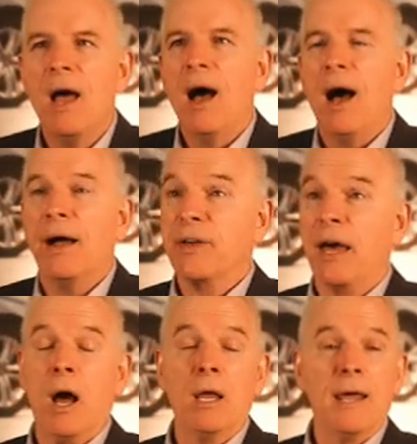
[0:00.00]
It's
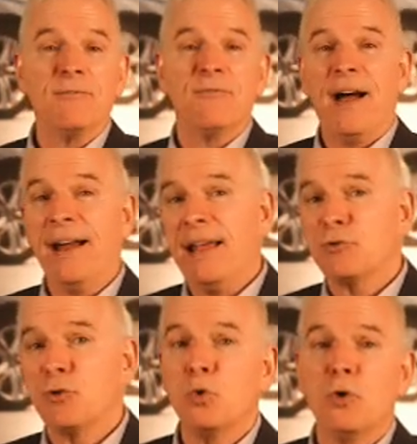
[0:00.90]
got online
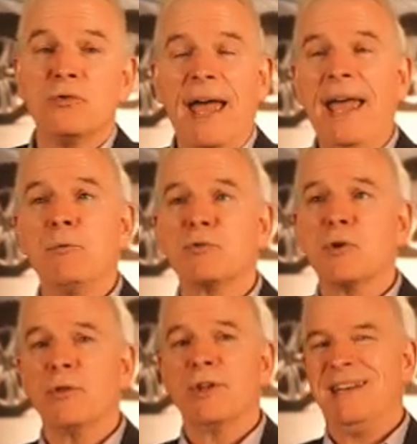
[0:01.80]
finance tools and what's
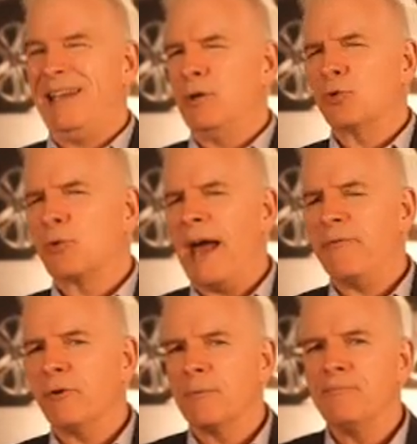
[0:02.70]
called the deal
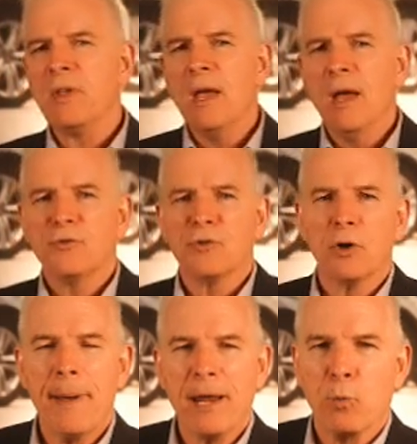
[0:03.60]
driver. So
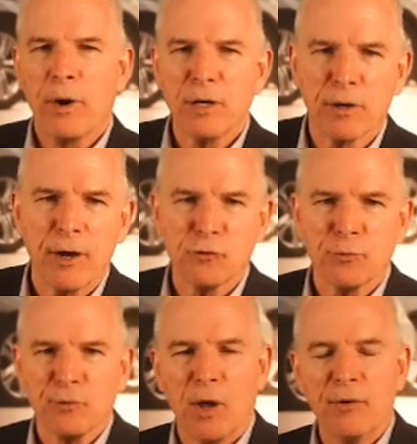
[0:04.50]
no matter where your
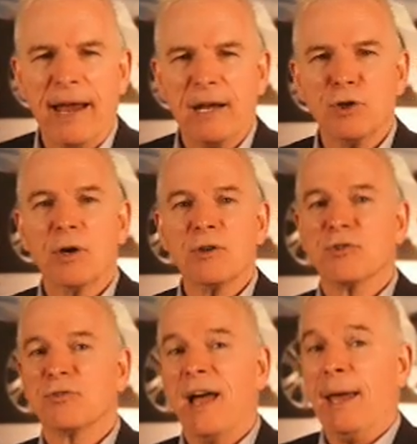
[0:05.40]
customer is located, you can
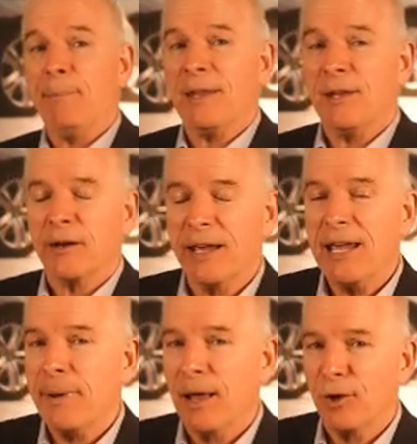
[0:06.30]
just type in their
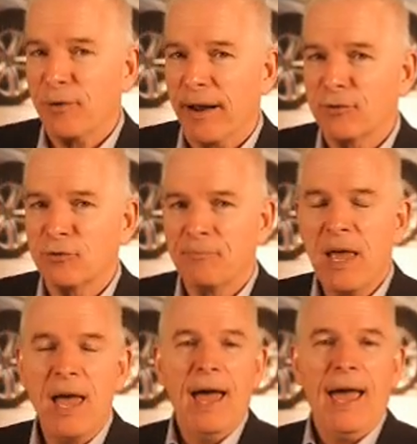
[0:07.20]
email address,
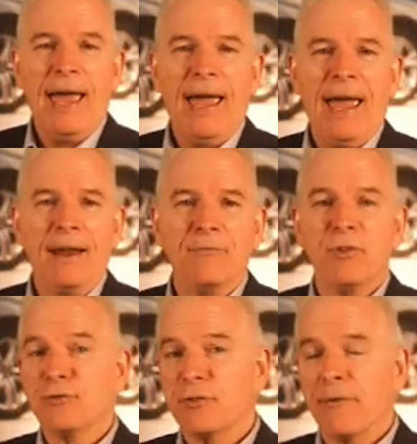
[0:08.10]
and
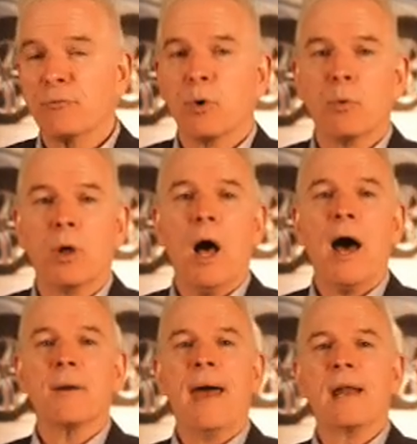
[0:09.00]
this software will
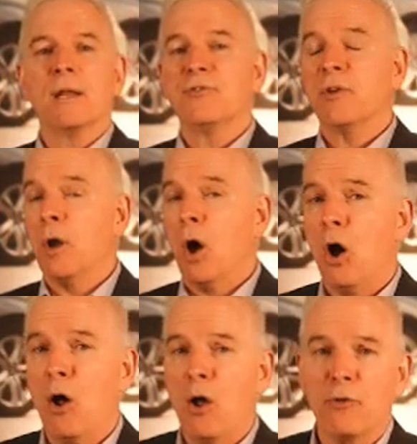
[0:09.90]
automatically send
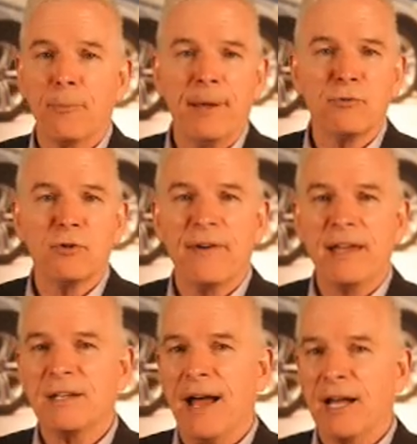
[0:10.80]
all the
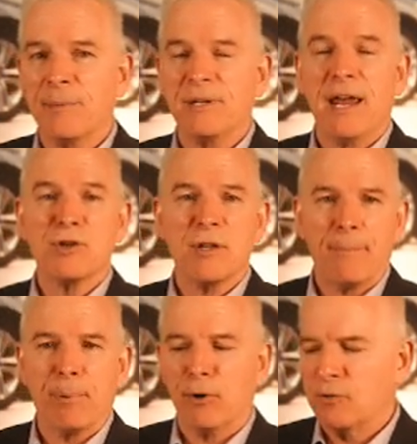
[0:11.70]
Pennsylvania documentation to
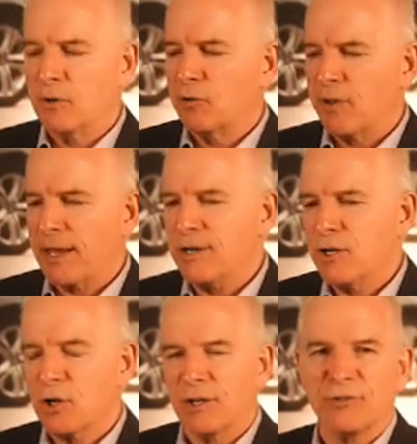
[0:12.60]
that person so they can
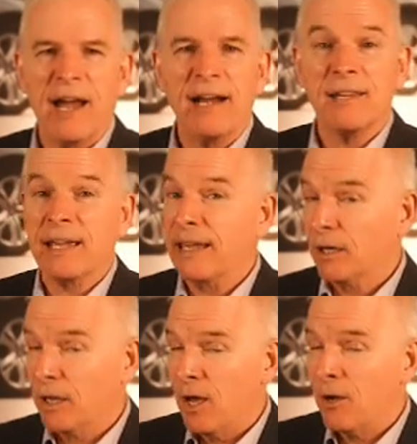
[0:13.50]
digitally sign it, they can get
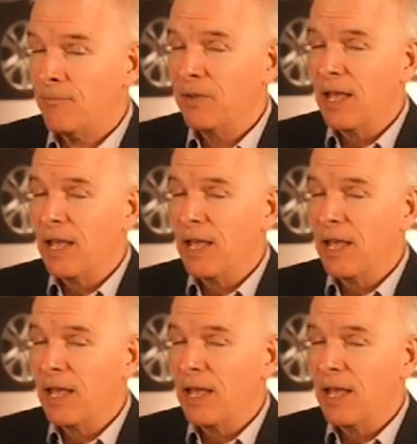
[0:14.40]
a loan,